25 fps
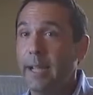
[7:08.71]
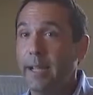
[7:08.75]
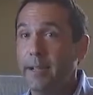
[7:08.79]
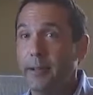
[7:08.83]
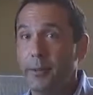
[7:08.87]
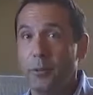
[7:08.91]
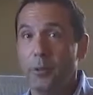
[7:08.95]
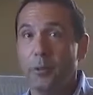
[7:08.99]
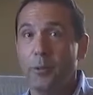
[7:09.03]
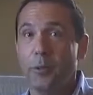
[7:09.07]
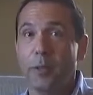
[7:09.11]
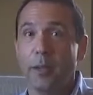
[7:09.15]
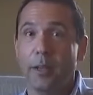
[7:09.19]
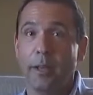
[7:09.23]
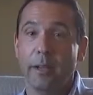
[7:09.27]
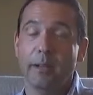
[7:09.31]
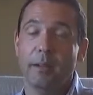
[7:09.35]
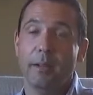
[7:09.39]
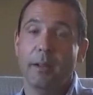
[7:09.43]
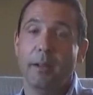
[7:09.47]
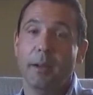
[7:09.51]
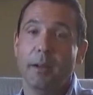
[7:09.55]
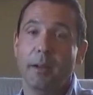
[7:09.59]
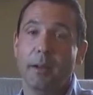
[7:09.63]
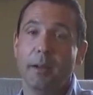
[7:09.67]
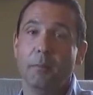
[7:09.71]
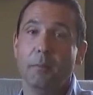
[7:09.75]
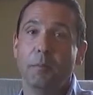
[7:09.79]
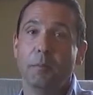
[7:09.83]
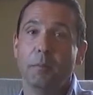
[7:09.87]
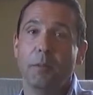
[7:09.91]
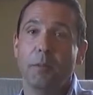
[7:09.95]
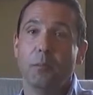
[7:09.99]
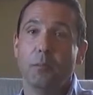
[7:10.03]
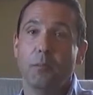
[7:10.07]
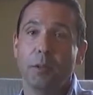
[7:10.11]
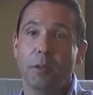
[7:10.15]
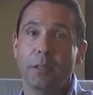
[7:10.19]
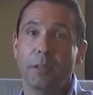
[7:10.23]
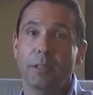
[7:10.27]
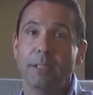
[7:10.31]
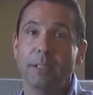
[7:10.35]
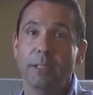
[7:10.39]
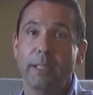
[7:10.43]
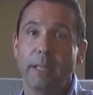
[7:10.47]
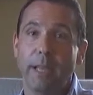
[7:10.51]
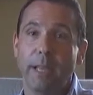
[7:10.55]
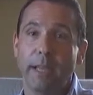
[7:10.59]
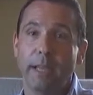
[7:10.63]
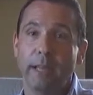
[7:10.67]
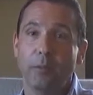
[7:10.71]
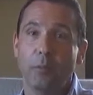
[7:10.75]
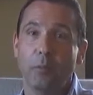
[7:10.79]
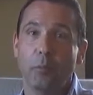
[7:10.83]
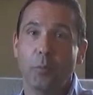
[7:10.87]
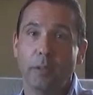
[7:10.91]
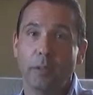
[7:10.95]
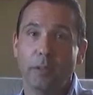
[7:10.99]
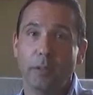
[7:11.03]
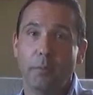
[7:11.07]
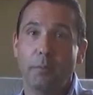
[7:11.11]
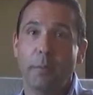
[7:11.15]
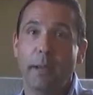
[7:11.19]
I knew that real estate was